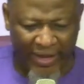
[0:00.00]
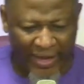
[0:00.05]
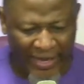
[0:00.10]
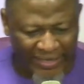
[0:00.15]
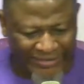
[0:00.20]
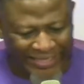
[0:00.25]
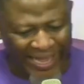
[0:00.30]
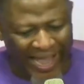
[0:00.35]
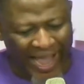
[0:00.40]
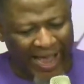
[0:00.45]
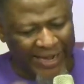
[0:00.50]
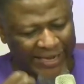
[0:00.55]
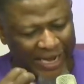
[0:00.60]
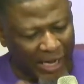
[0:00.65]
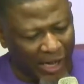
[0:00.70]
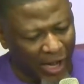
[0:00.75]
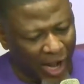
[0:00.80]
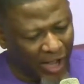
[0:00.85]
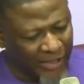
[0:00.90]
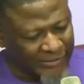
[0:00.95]
He said, and
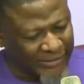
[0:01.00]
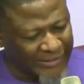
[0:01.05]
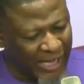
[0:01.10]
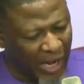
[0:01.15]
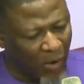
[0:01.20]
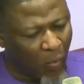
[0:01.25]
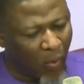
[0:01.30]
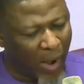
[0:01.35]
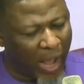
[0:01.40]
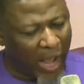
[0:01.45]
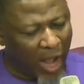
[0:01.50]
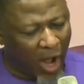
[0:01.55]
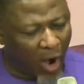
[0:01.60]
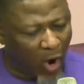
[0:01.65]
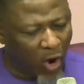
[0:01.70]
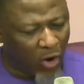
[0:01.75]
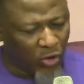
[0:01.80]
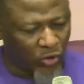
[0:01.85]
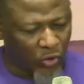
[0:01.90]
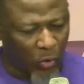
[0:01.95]
the Lord said,
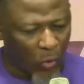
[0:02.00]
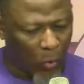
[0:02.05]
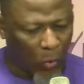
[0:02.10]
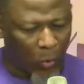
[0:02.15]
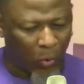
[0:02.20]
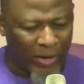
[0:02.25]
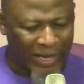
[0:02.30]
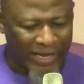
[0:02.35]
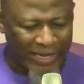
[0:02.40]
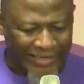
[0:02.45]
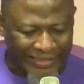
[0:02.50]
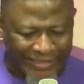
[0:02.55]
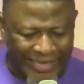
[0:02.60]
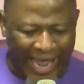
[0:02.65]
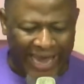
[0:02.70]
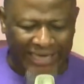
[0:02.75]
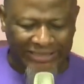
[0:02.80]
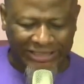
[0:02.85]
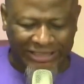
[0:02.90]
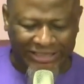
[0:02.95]
whereunto
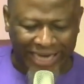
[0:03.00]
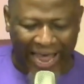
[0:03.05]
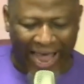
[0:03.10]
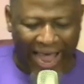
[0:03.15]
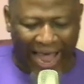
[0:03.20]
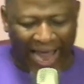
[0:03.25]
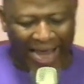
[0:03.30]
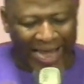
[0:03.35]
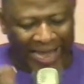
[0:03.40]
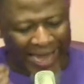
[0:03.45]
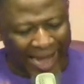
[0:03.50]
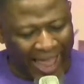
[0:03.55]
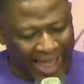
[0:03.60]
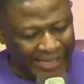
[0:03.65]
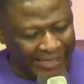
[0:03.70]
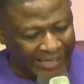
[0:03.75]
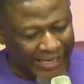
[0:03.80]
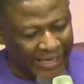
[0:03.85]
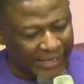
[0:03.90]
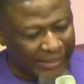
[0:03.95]
then shall I
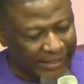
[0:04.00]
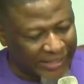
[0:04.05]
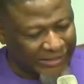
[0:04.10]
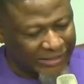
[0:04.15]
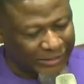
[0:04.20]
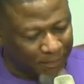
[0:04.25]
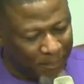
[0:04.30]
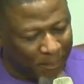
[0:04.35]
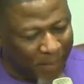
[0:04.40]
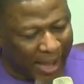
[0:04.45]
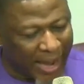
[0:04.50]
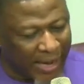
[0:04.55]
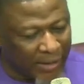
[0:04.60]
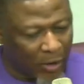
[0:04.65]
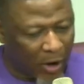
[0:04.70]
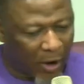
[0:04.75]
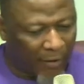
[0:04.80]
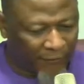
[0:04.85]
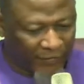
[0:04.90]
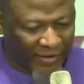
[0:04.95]
liken this
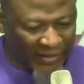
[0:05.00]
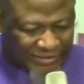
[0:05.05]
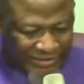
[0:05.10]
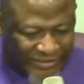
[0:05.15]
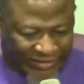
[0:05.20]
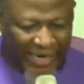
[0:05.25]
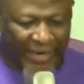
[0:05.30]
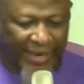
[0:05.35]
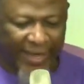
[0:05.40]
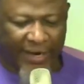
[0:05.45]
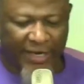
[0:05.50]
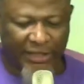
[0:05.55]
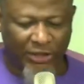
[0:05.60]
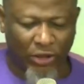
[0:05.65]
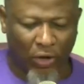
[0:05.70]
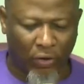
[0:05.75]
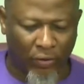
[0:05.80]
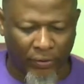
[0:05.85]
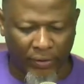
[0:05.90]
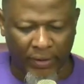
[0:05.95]
man of this
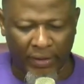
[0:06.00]
generation?